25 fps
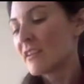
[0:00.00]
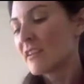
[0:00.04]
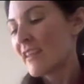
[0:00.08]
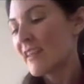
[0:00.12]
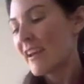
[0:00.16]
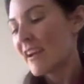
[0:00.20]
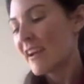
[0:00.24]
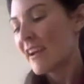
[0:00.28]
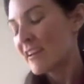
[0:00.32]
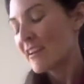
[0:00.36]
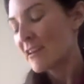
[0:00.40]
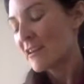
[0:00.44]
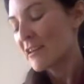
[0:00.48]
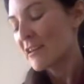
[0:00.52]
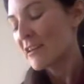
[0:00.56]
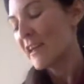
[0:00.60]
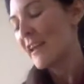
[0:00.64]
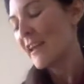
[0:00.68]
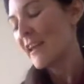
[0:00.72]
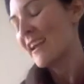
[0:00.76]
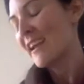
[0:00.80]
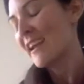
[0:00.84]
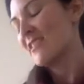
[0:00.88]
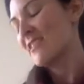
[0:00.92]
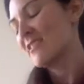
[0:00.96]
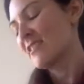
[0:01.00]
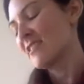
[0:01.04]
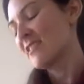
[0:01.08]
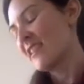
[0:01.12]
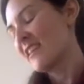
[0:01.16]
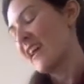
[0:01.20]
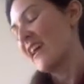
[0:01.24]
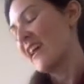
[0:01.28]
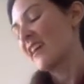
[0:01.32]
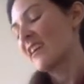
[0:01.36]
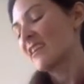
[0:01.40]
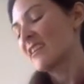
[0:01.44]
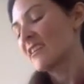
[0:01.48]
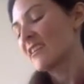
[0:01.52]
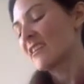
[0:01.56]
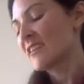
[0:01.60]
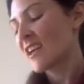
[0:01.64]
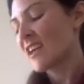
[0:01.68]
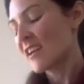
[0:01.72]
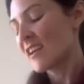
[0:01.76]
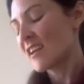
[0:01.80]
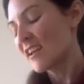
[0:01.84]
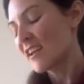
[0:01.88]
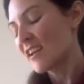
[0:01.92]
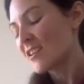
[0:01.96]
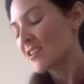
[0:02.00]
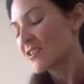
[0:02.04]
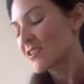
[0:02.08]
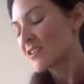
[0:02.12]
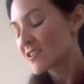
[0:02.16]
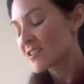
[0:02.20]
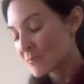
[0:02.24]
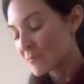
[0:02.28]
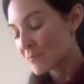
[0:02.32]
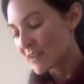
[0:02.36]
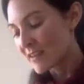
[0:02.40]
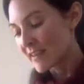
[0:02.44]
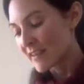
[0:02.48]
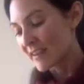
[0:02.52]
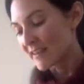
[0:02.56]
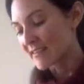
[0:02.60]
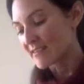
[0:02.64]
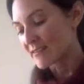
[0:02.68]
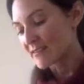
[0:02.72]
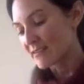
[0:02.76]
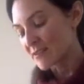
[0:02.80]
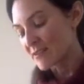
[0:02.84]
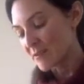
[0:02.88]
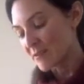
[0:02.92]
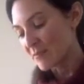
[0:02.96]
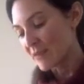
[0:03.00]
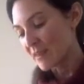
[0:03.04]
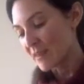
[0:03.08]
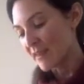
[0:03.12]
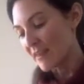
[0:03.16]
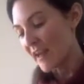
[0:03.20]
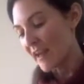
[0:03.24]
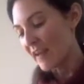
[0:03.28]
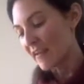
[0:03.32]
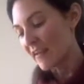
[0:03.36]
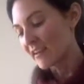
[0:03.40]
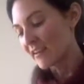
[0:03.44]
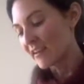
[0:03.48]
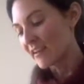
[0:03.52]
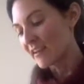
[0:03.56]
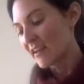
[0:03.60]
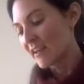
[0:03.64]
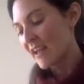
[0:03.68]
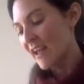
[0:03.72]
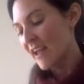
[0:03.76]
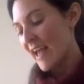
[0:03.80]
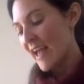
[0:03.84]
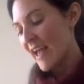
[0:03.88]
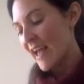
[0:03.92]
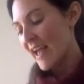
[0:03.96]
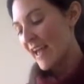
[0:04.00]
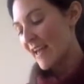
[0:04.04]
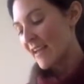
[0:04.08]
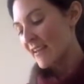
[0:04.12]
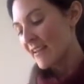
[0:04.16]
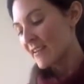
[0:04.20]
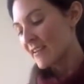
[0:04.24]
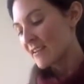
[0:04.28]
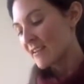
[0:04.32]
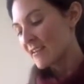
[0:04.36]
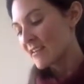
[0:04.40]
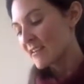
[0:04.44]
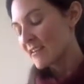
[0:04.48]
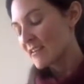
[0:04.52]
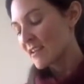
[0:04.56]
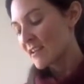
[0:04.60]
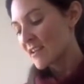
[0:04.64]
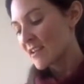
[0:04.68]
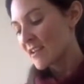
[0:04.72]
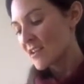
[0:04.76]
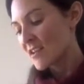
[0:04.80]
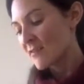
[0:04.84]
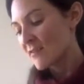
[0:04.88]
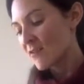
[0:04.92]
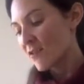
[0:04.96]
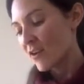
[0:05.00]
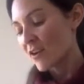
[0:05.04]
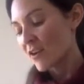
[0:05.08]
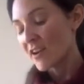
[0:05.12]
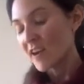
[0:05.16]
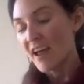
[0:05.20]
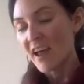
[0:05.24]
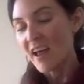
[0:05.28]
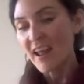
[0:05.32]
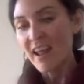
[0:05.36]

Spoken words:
that kind of thing. And you're like, I should be this, I should be that. And you've got to